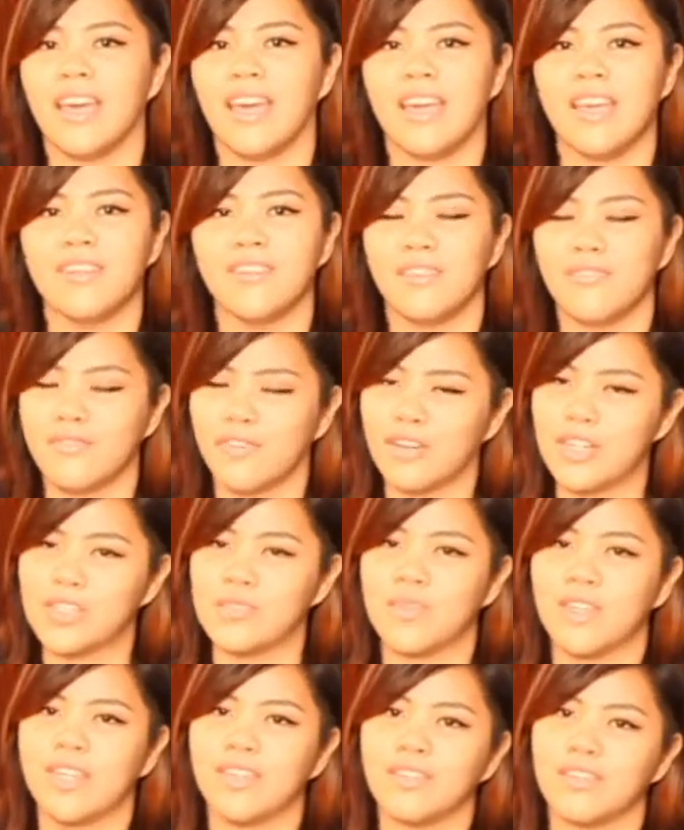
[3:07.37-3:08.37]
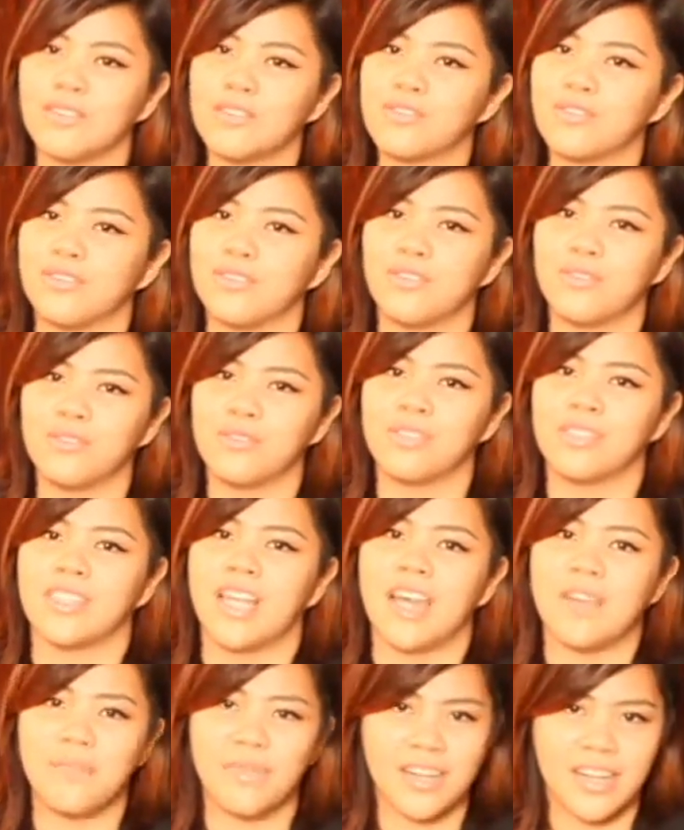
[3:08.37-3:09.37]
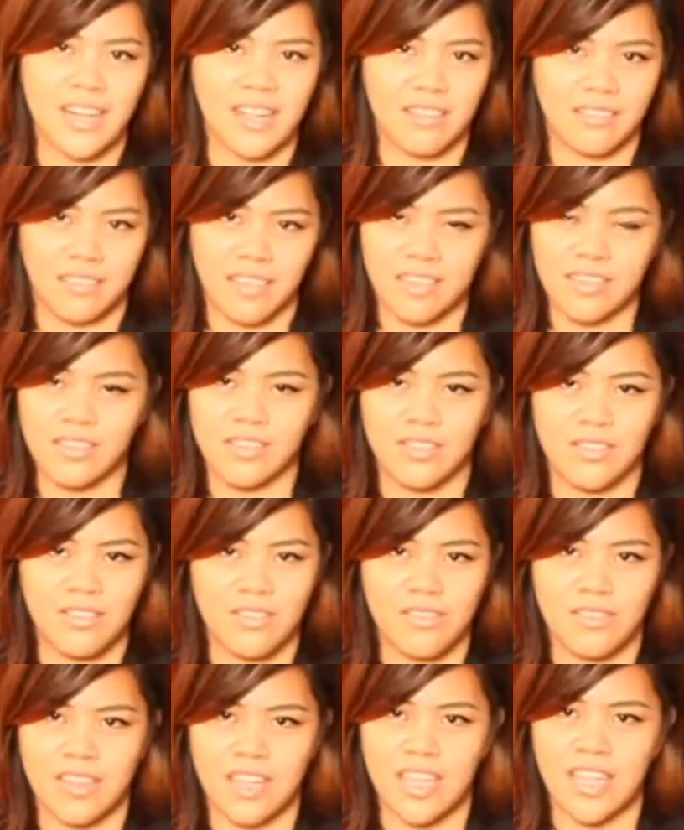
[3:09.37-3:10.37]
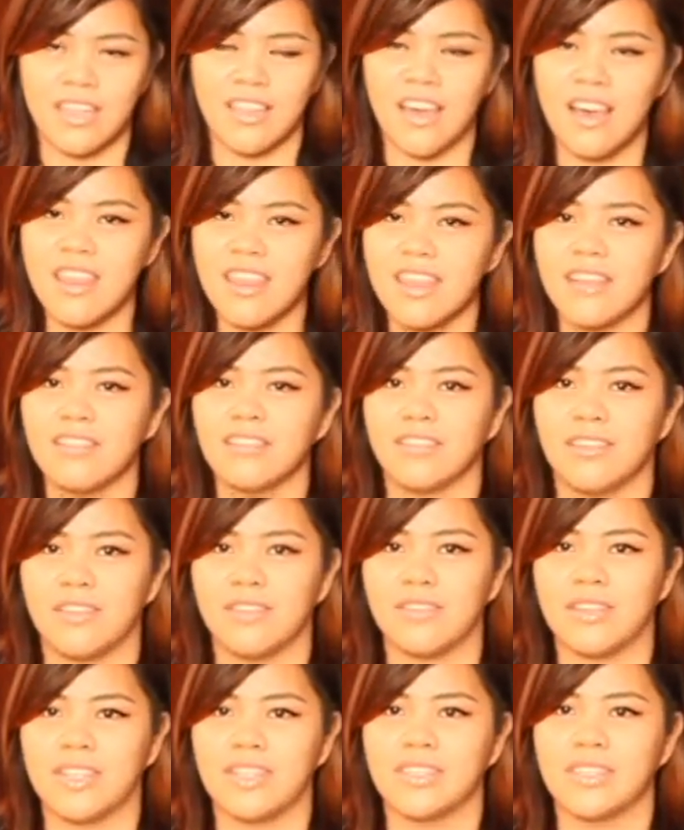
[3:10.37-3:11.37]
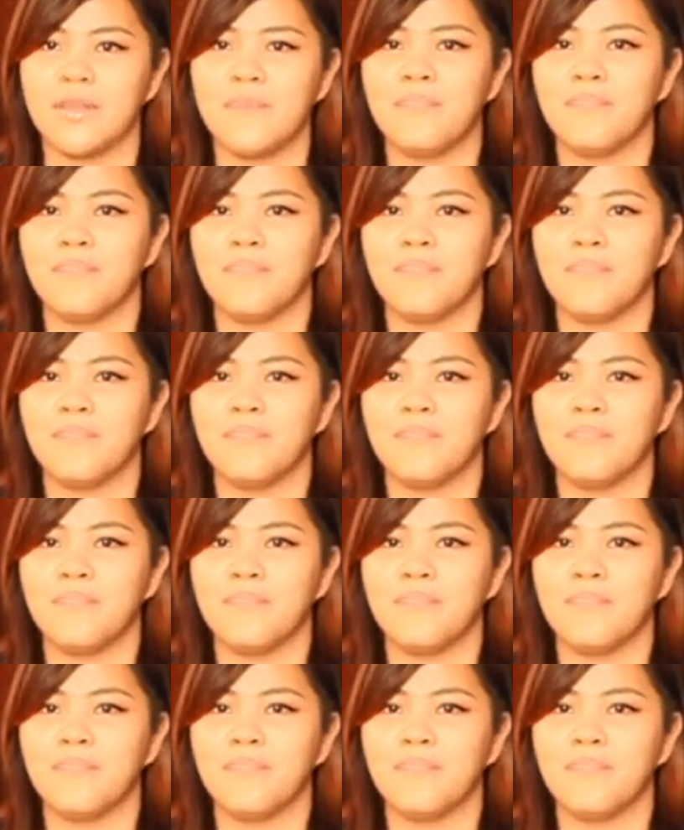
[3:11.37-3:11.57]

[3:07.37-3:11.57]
And of course, we can also use cybernetics theory and other theories.